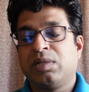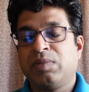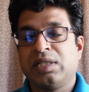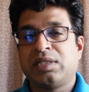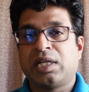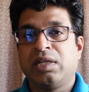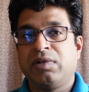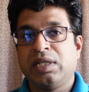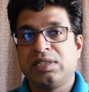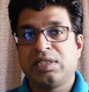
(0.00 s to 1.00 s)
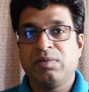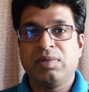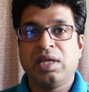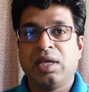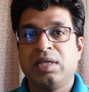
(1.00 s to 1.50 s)
base activity,
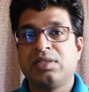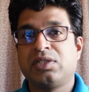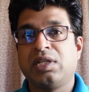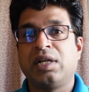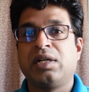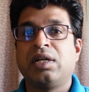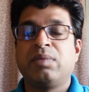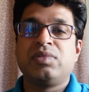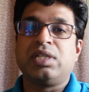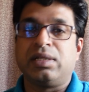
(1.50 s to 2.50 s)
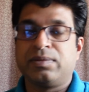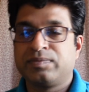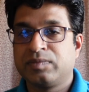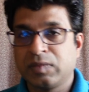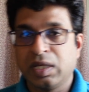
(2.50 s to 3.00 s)
CBA is 300 mg.
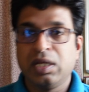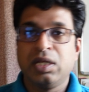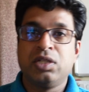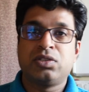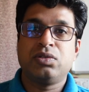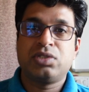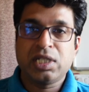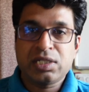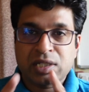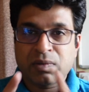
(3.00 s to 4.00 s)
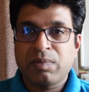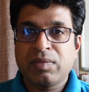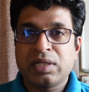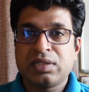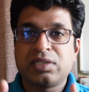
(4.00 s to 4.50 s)
So just
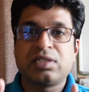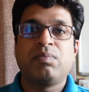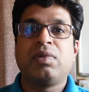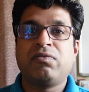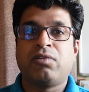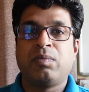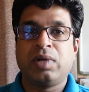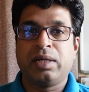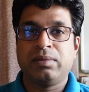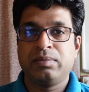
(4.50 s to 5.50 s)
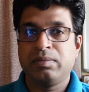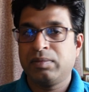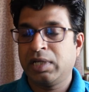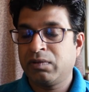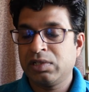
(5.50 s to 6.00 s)
remember this simple formula.
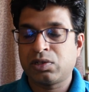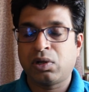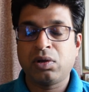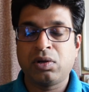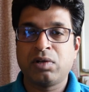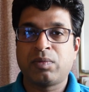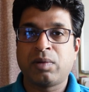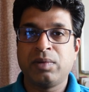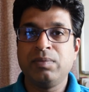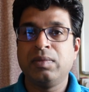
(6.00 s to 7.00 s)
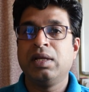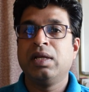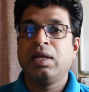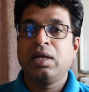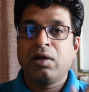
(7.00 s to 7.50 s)
It will solve all your problem.
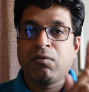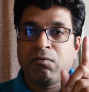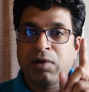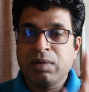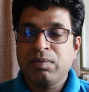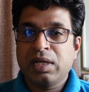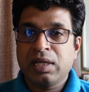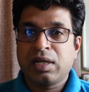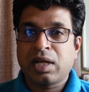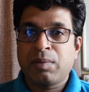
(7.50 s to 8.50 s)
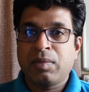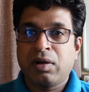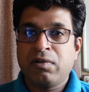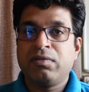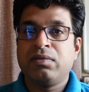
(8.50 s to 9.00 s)
1 milligram
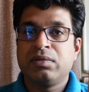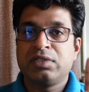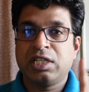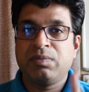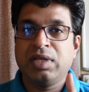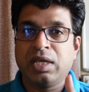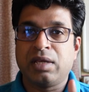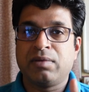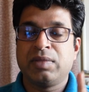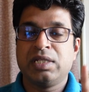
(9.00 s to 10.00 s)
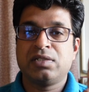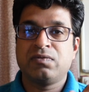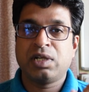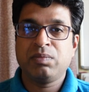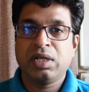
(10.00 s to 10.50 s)
of CBA means
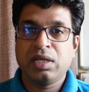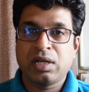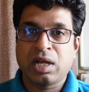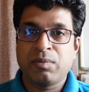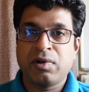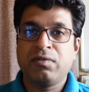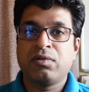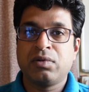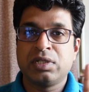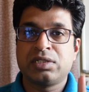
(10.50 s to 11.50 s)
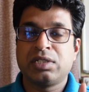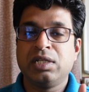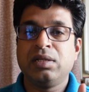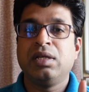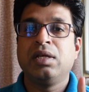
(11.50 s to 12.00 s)
1 milligram of colistin